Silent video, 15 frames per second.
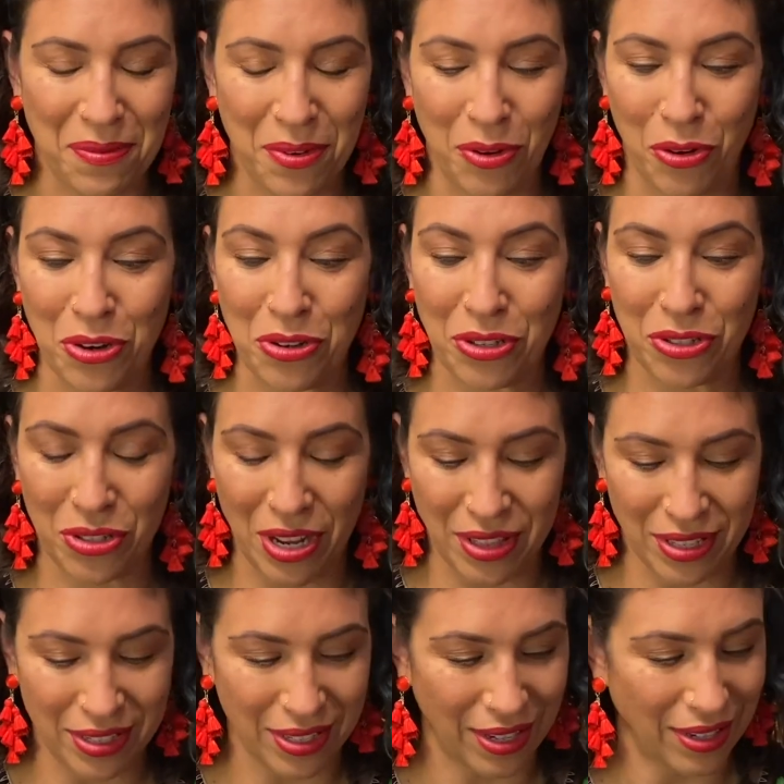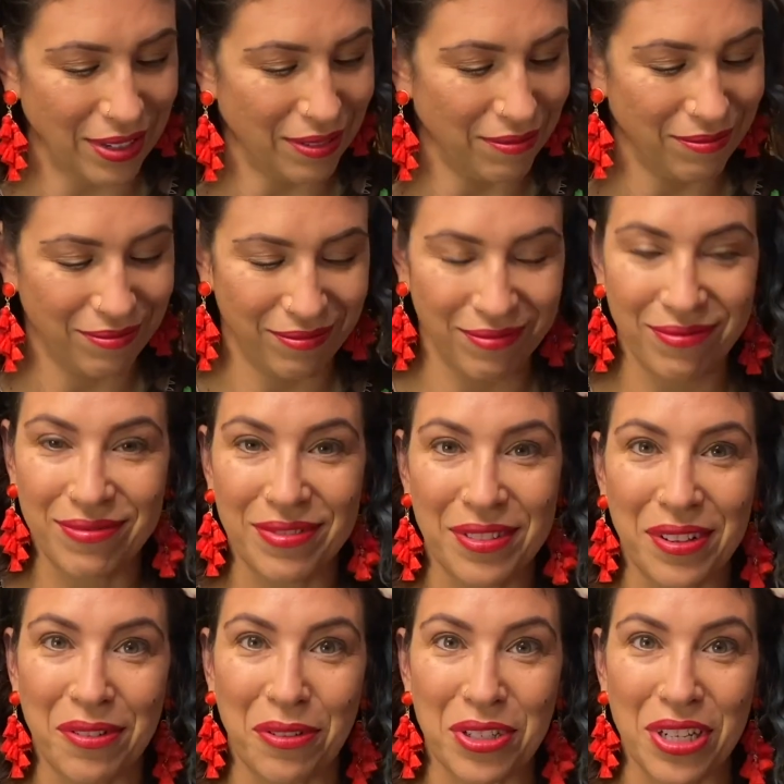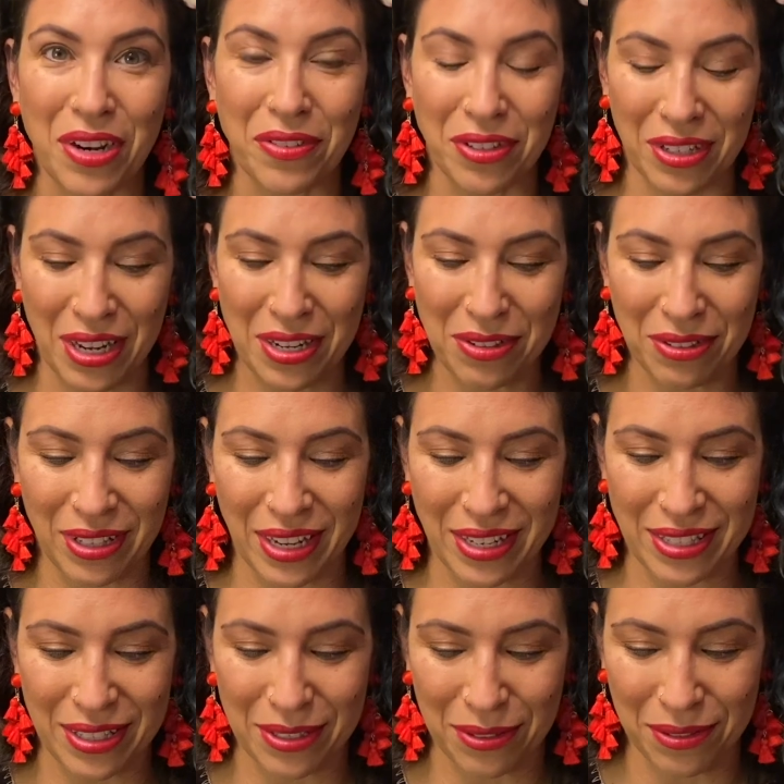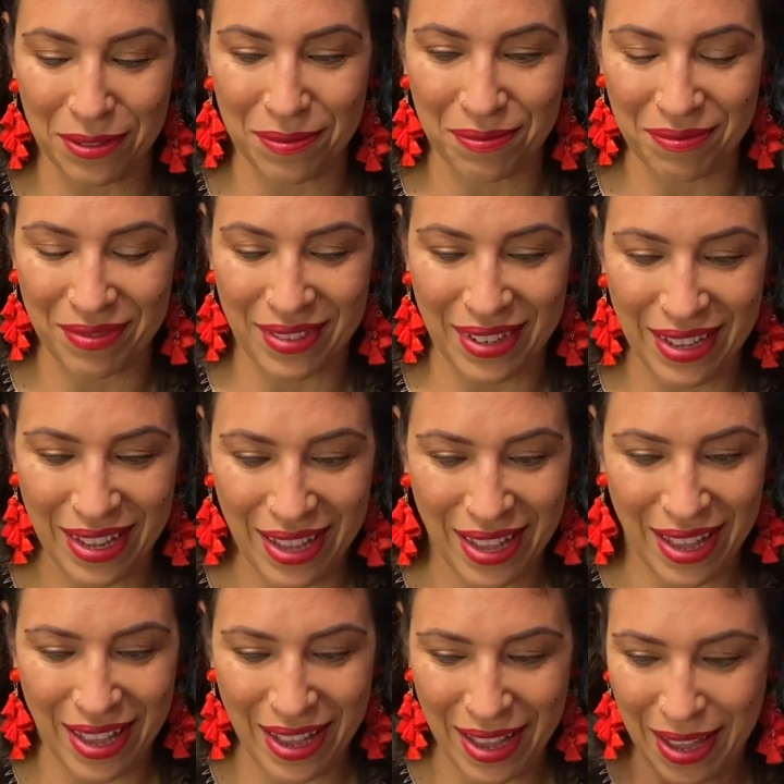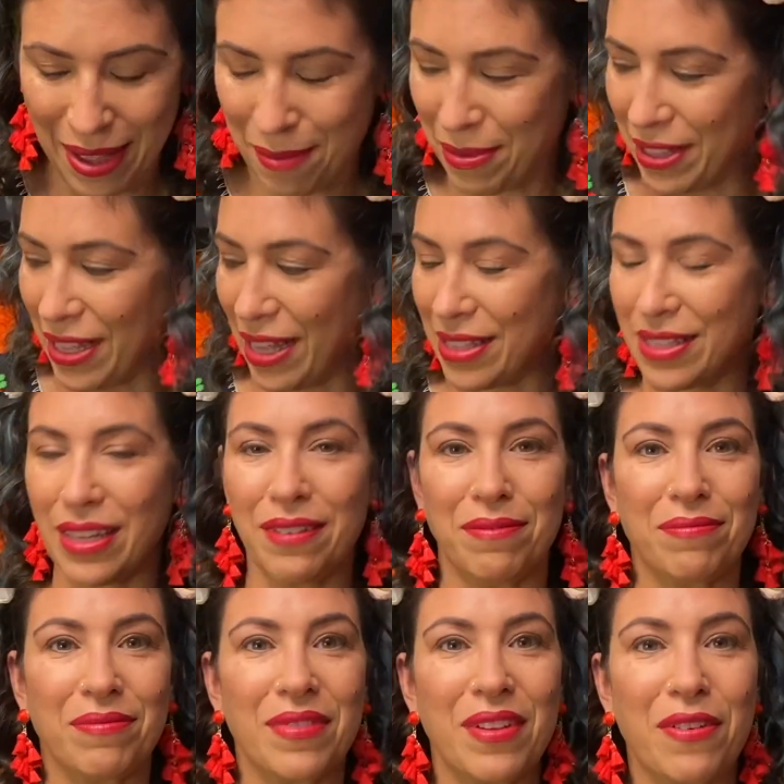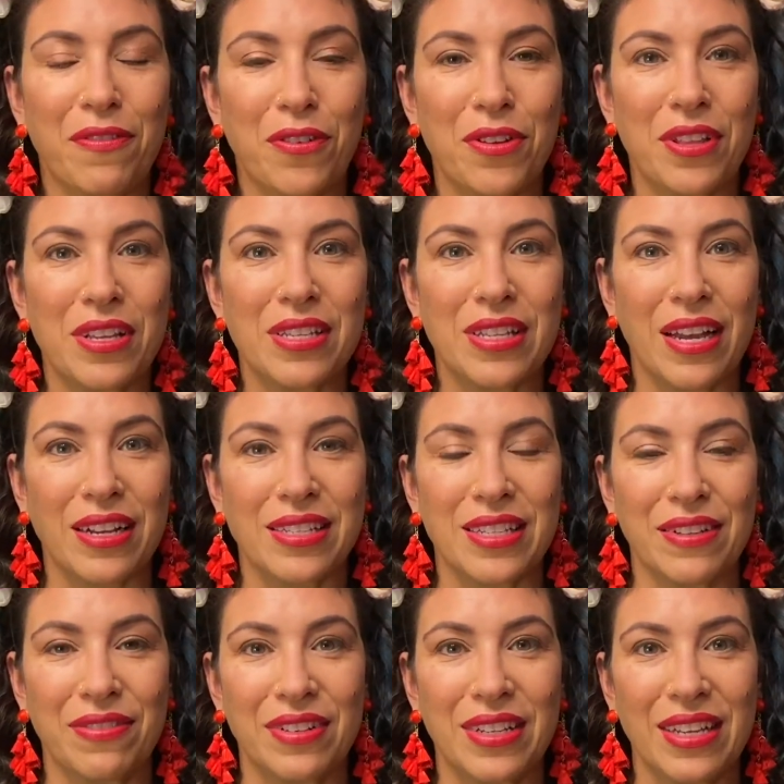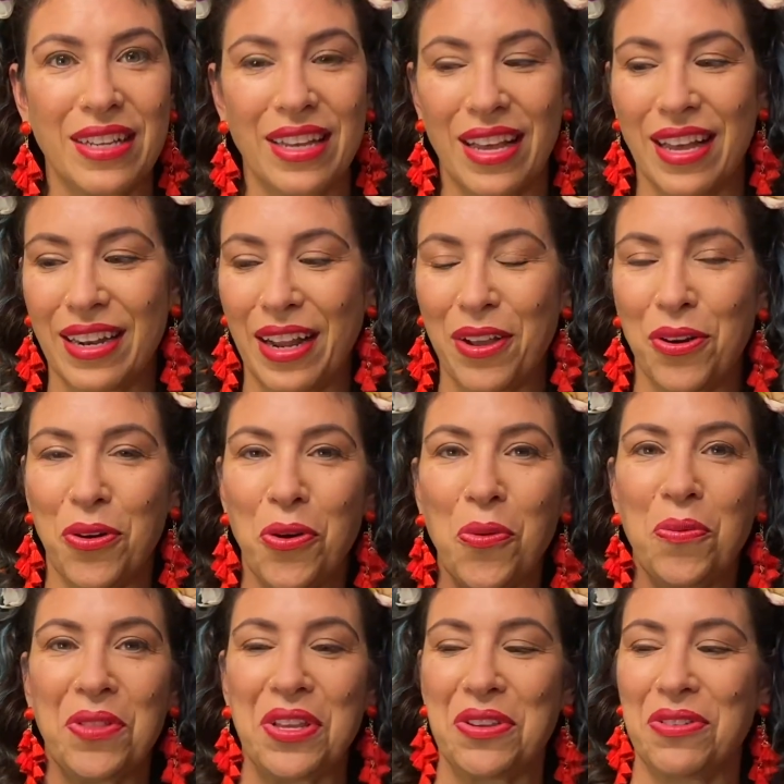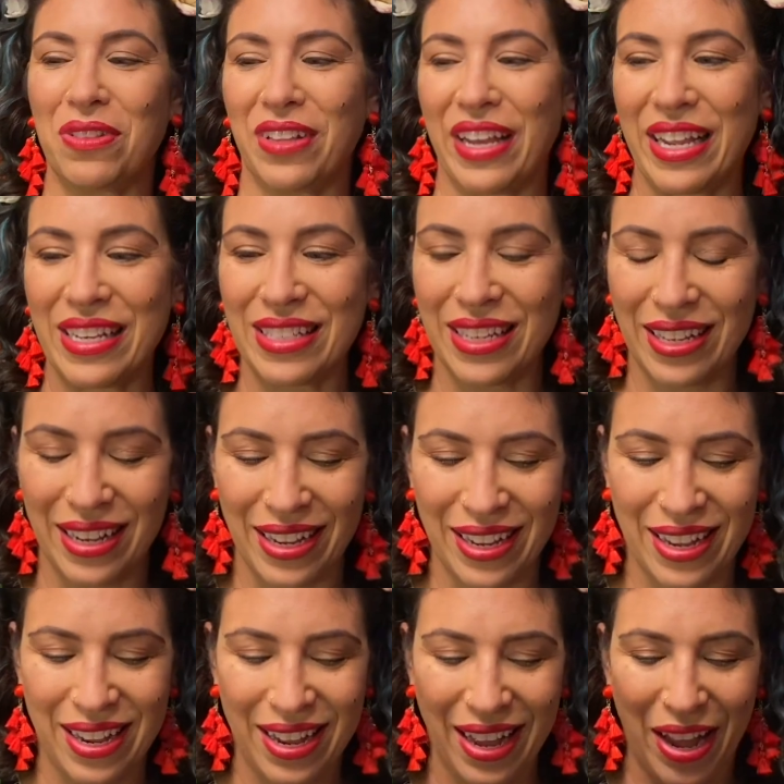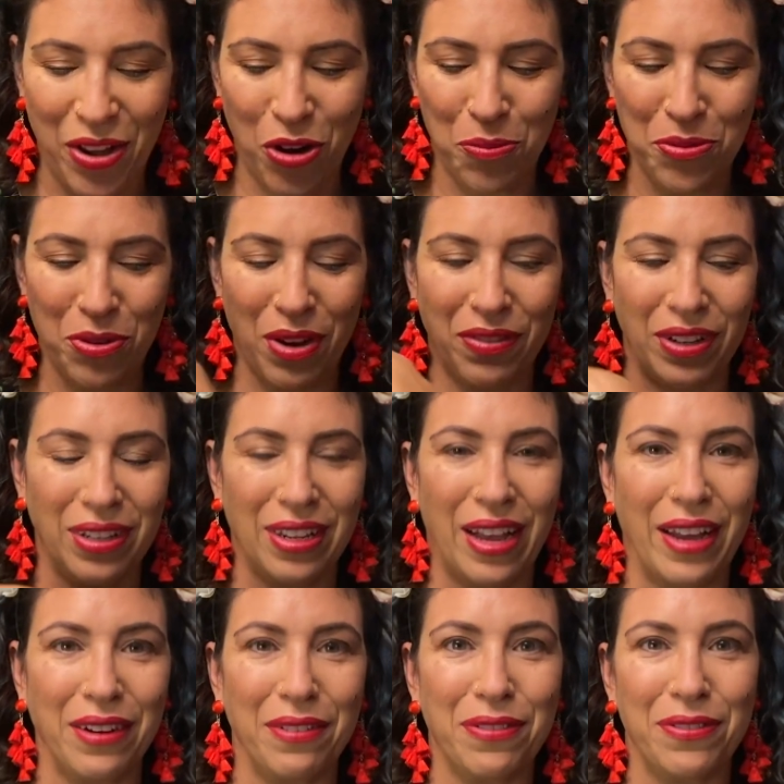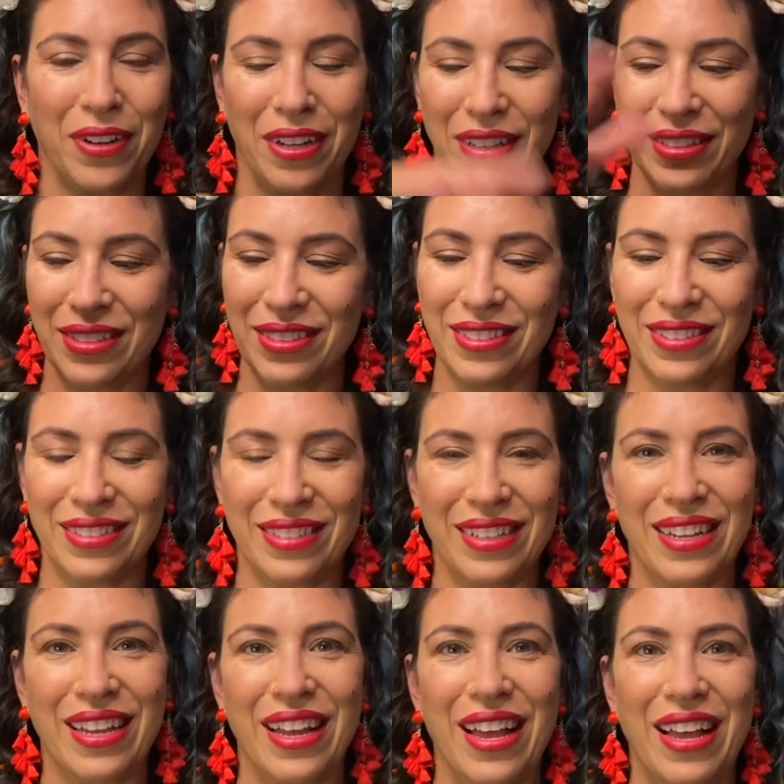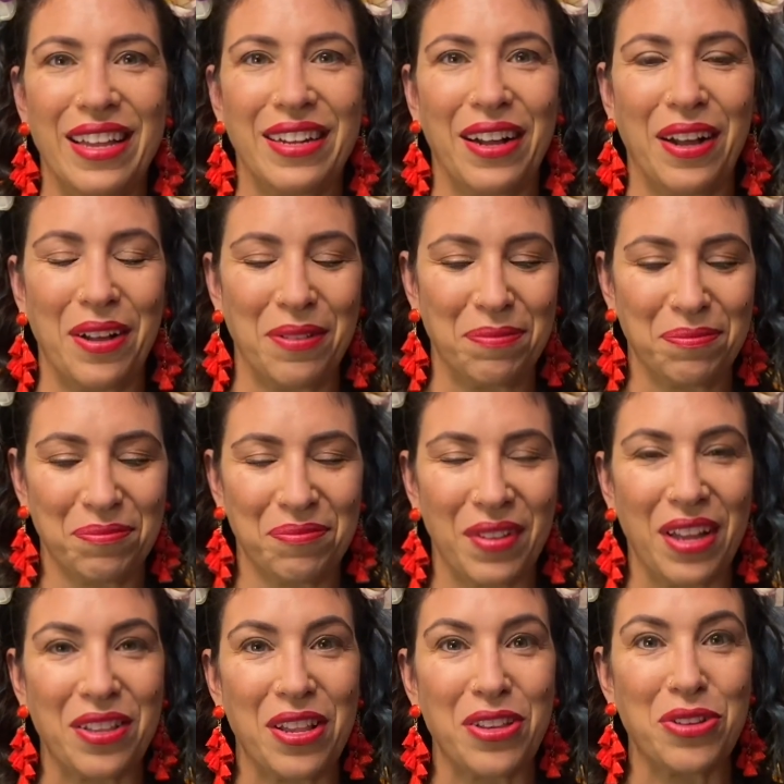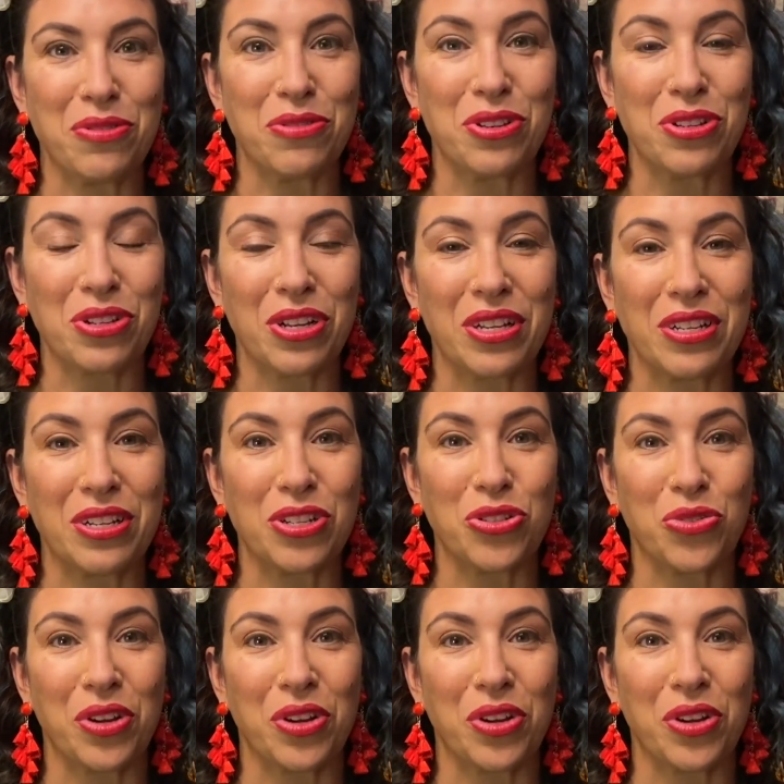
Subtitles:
Or you could try this kind, whichever kind you like to do. But that's it for this activity, and I hope that you liked it. I hope you have a lot of fun, and then you can enjoy